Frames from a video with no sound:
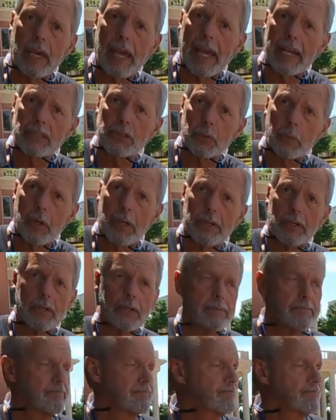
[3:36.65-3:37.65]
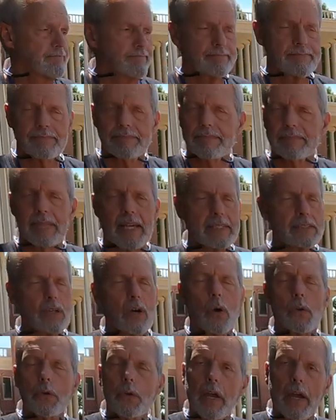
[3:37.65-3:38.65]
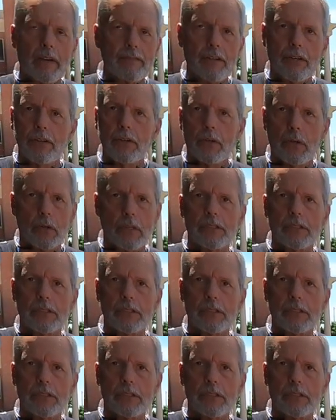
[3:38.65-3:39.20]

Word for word: actuator, that's all you have to do.